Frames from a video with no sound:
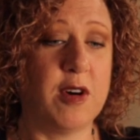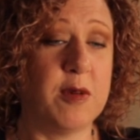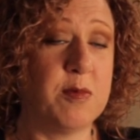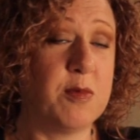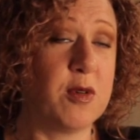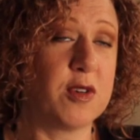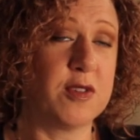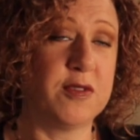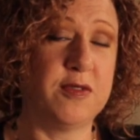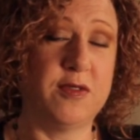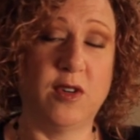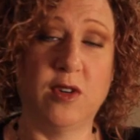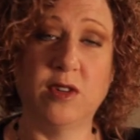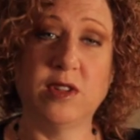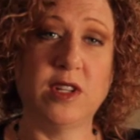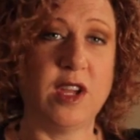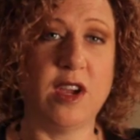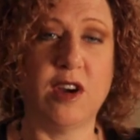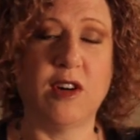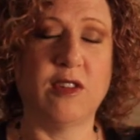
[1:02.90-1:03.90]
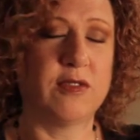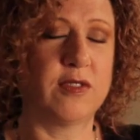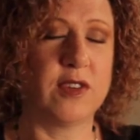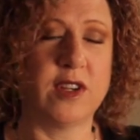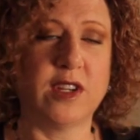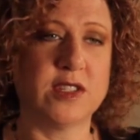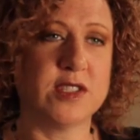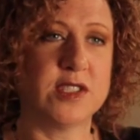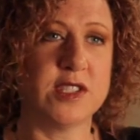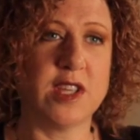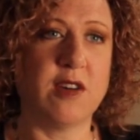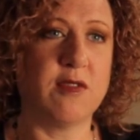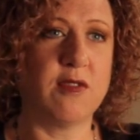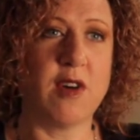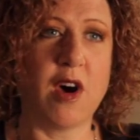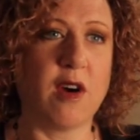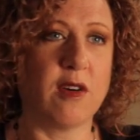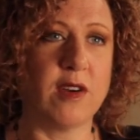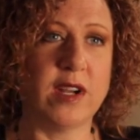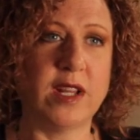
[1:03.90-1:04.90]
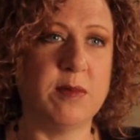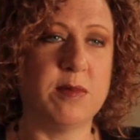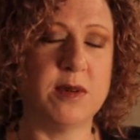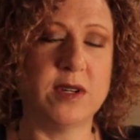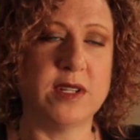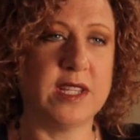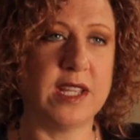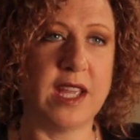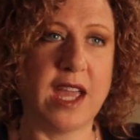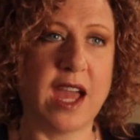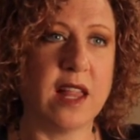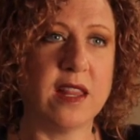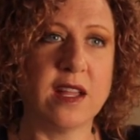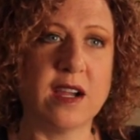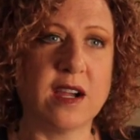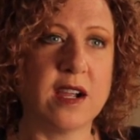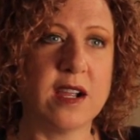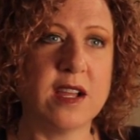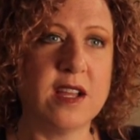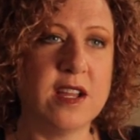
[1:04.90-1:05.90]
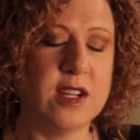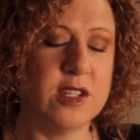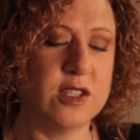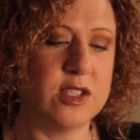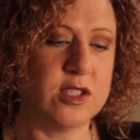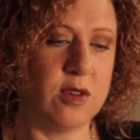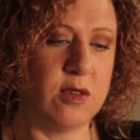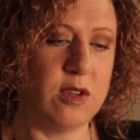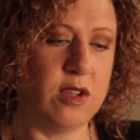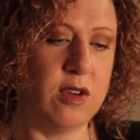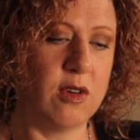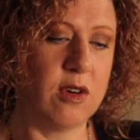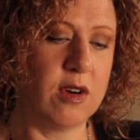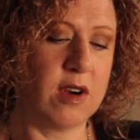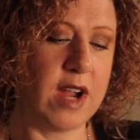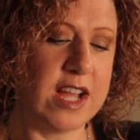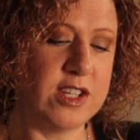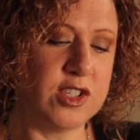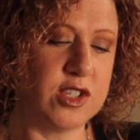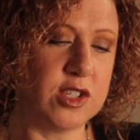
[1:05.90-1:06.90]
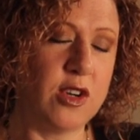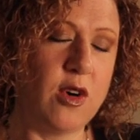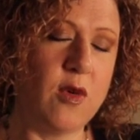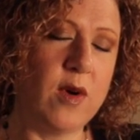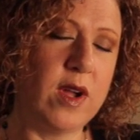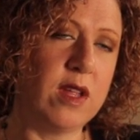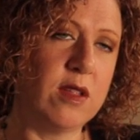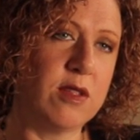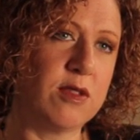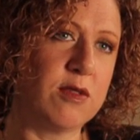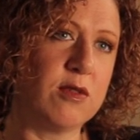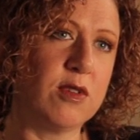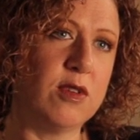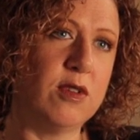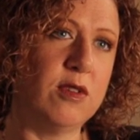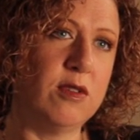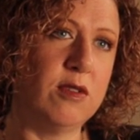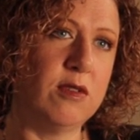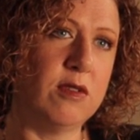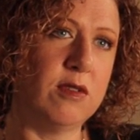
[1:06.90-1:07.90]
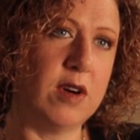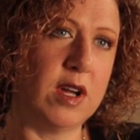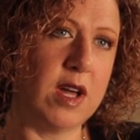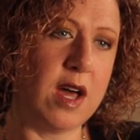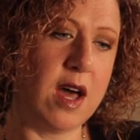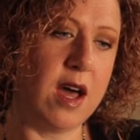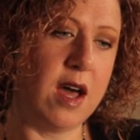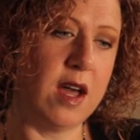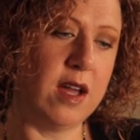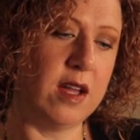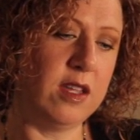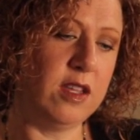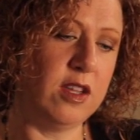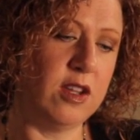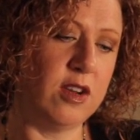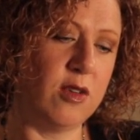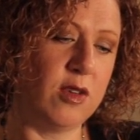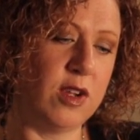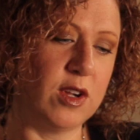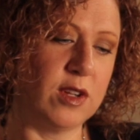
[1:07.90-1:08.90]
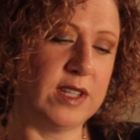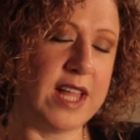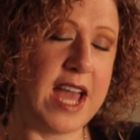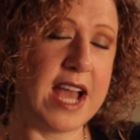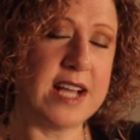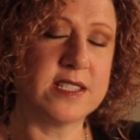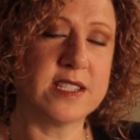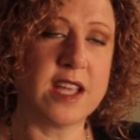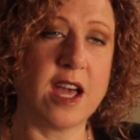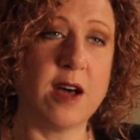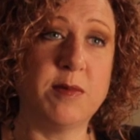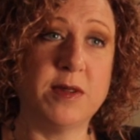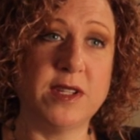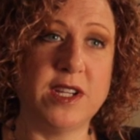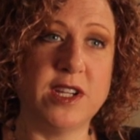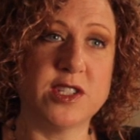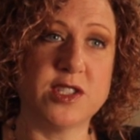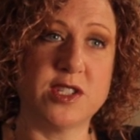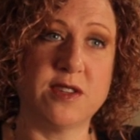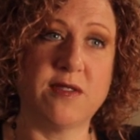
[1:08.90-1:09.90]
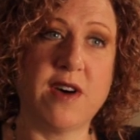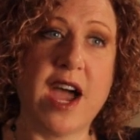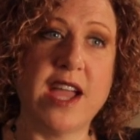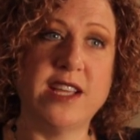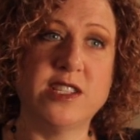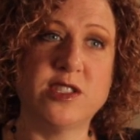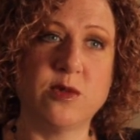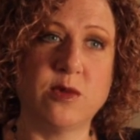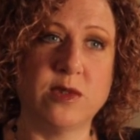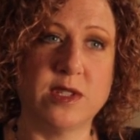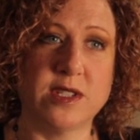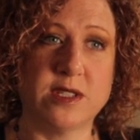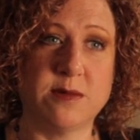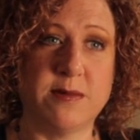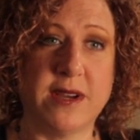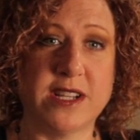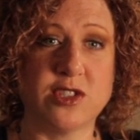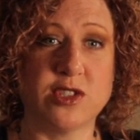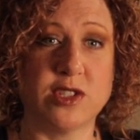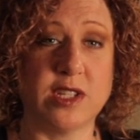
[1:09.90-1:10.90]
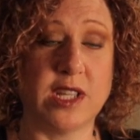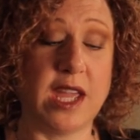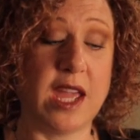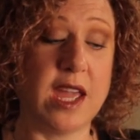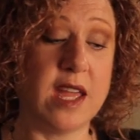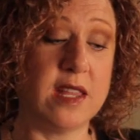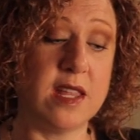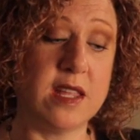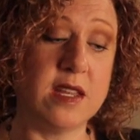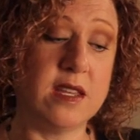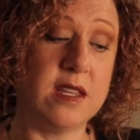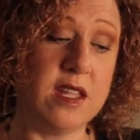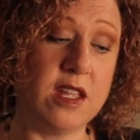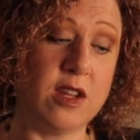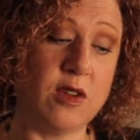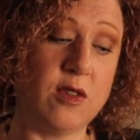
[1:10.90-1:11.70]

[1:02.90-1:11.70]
a portfolio for yourself already put together. So as you're going through, your last couple of years of high school especially, and then,